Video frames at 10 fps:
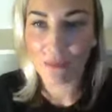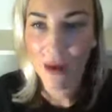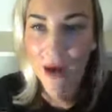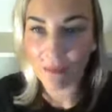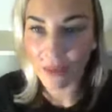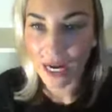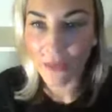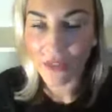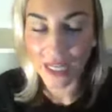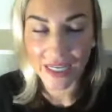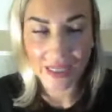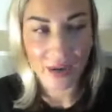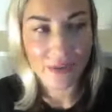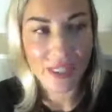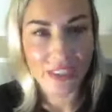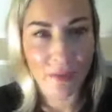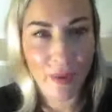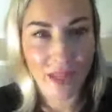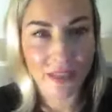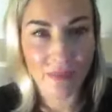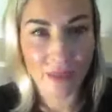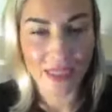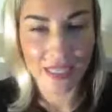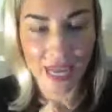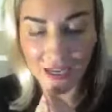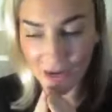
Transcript: mom, but I would like I would like to paint them like that,